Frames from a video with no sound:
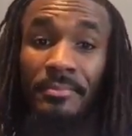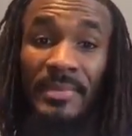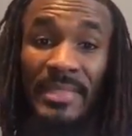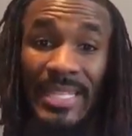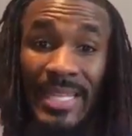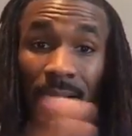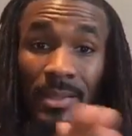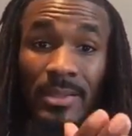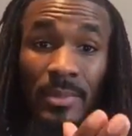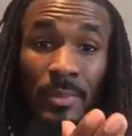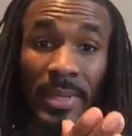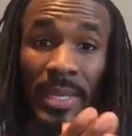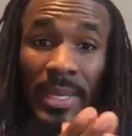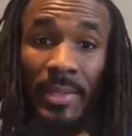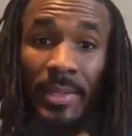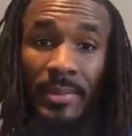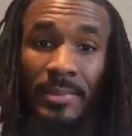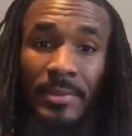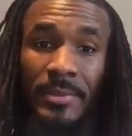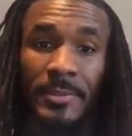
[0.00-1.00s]
Get out the way.
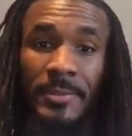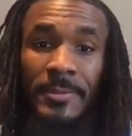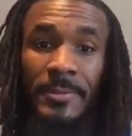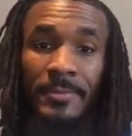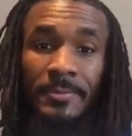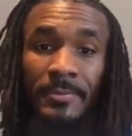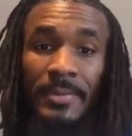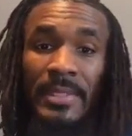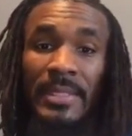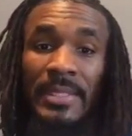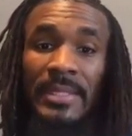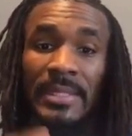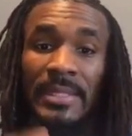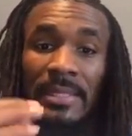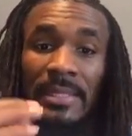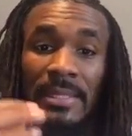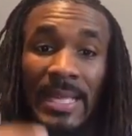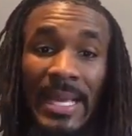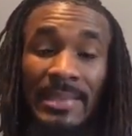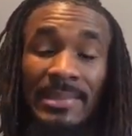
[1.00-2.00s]

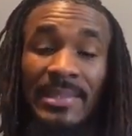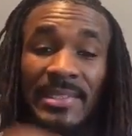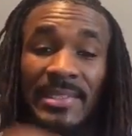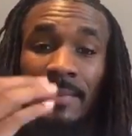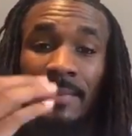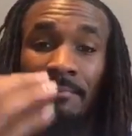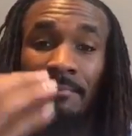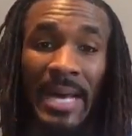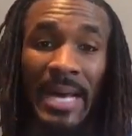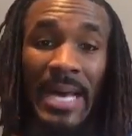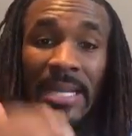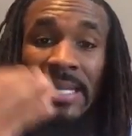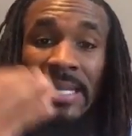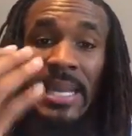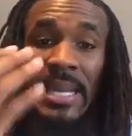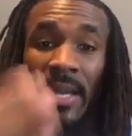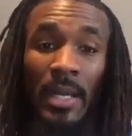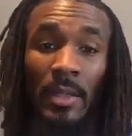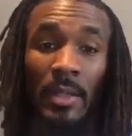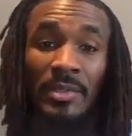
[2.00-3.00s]
Let somebody
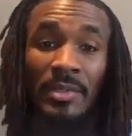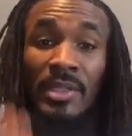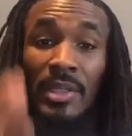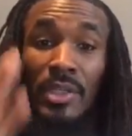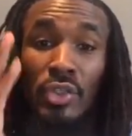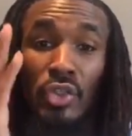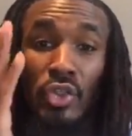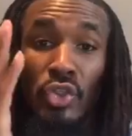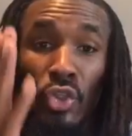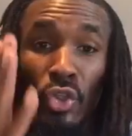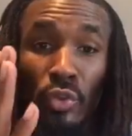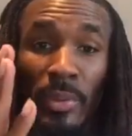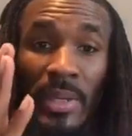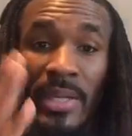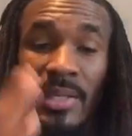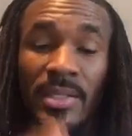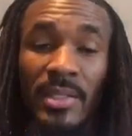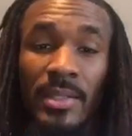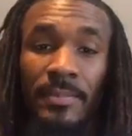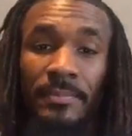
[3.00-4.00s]
else do
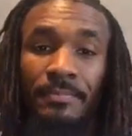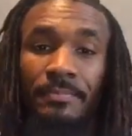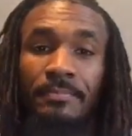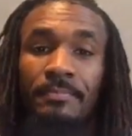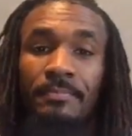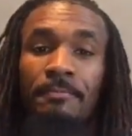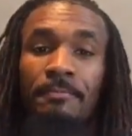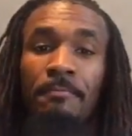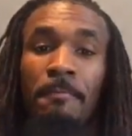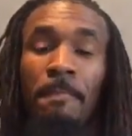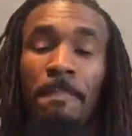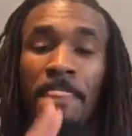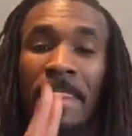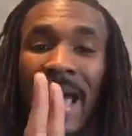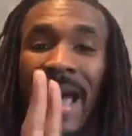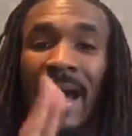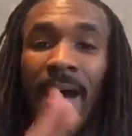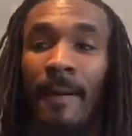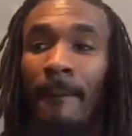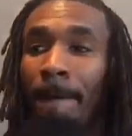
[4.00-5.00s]
it.
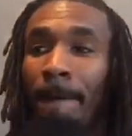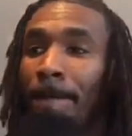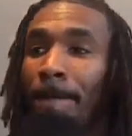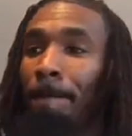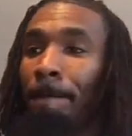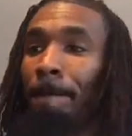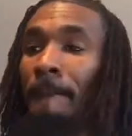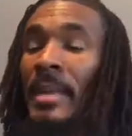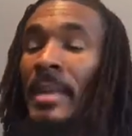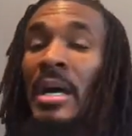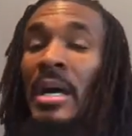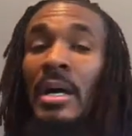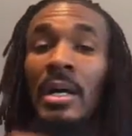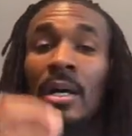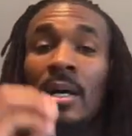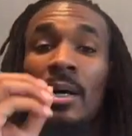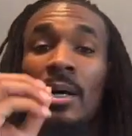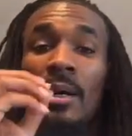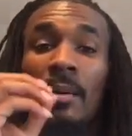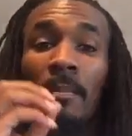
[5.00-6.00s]
Now,
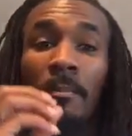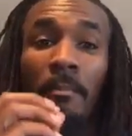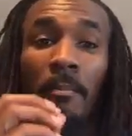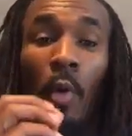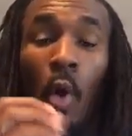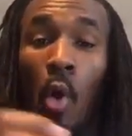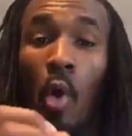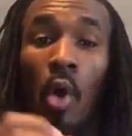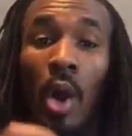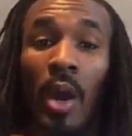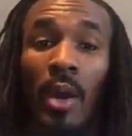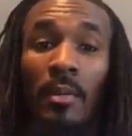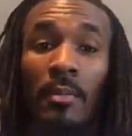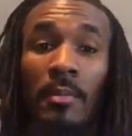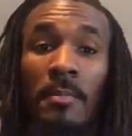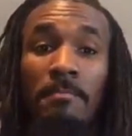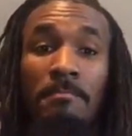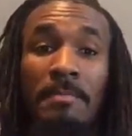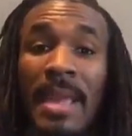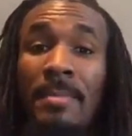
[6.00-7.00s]
or
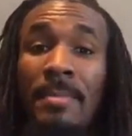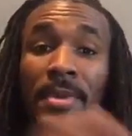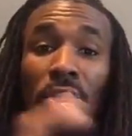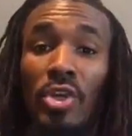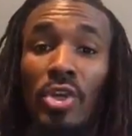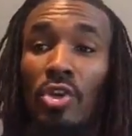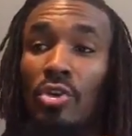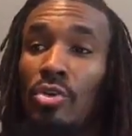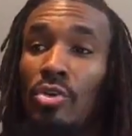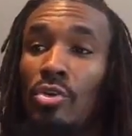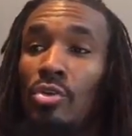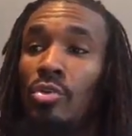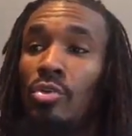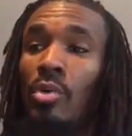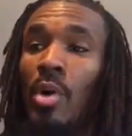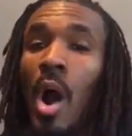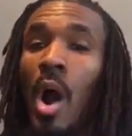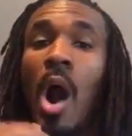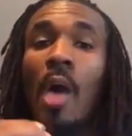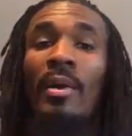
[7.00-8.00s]
maybe you
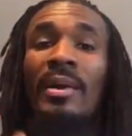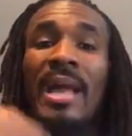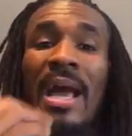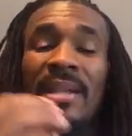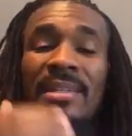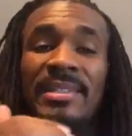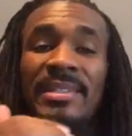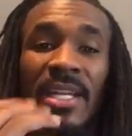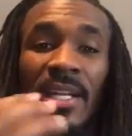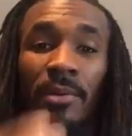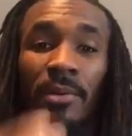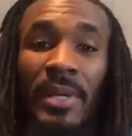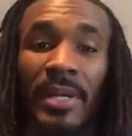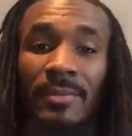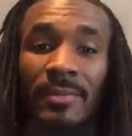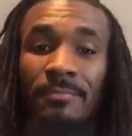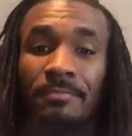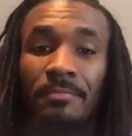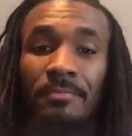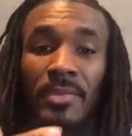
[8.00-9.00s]
are an
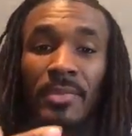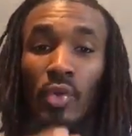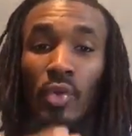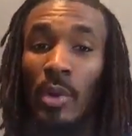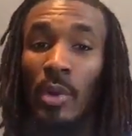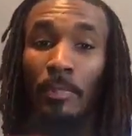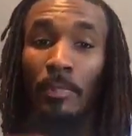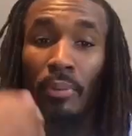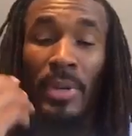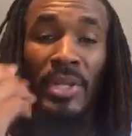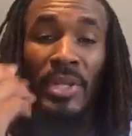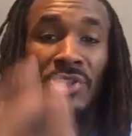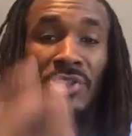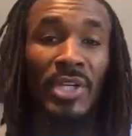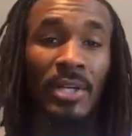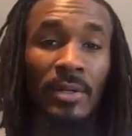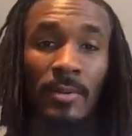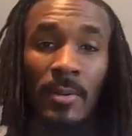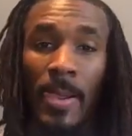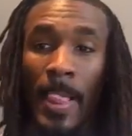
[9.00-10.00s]
itinerant, you a
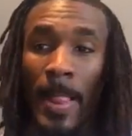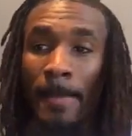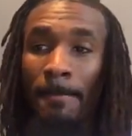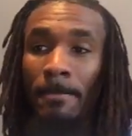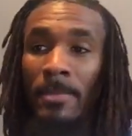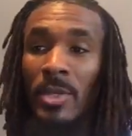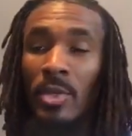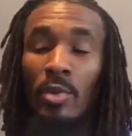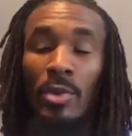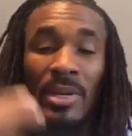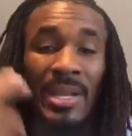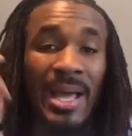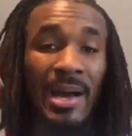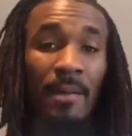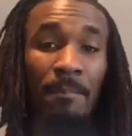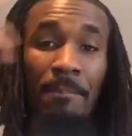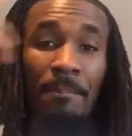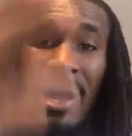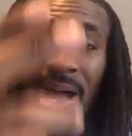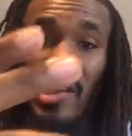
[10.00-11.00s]
preacher, you an
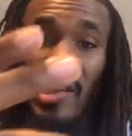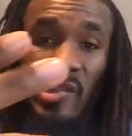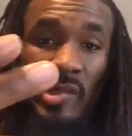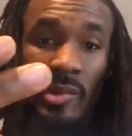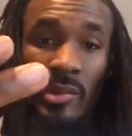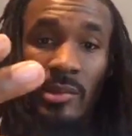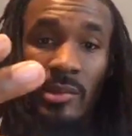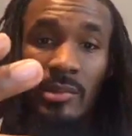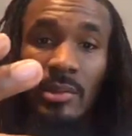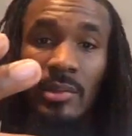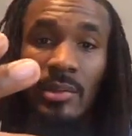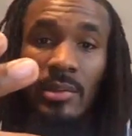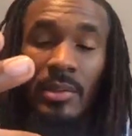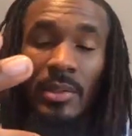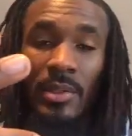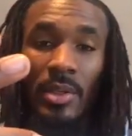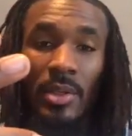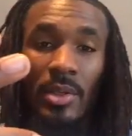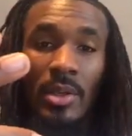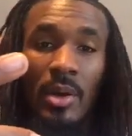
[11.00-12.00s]
apostle,
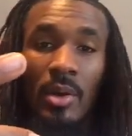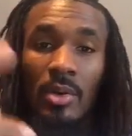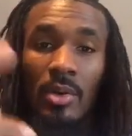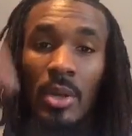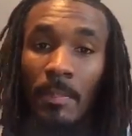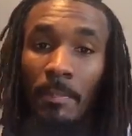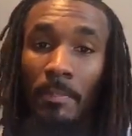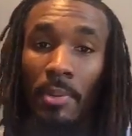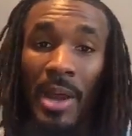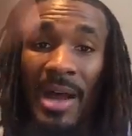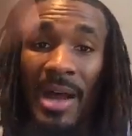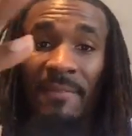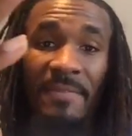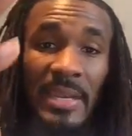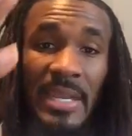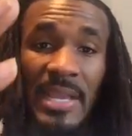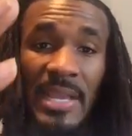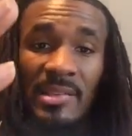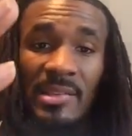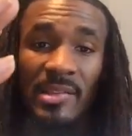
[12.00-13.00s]
you know, you're a
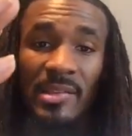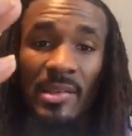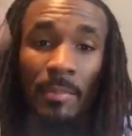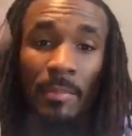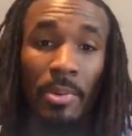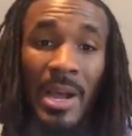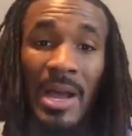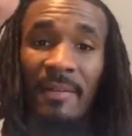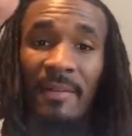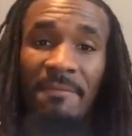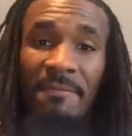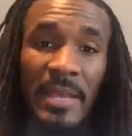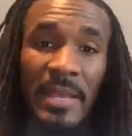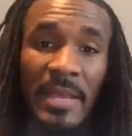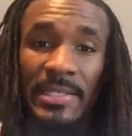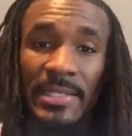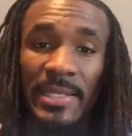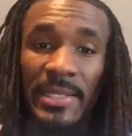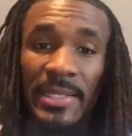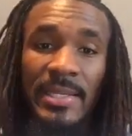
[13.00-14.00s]
prophetess, a
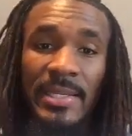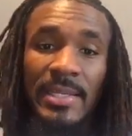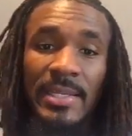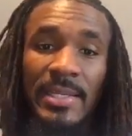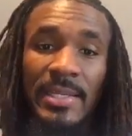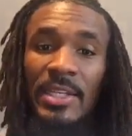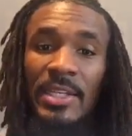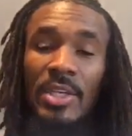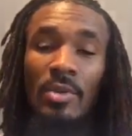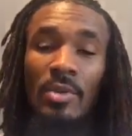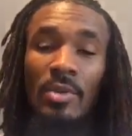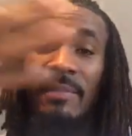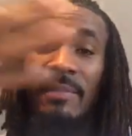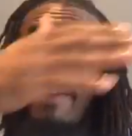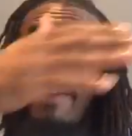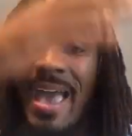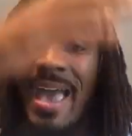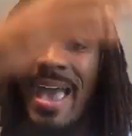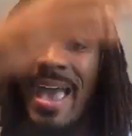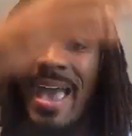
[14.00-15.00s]
prophet, you an
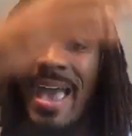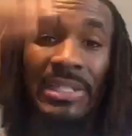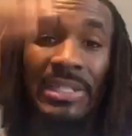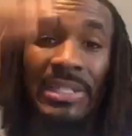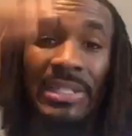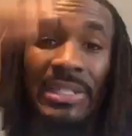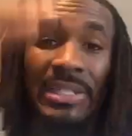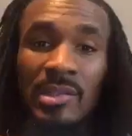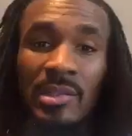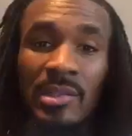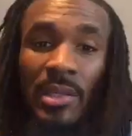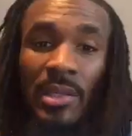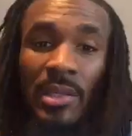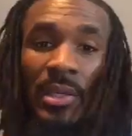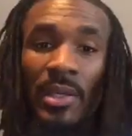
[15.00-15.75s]
evangelist,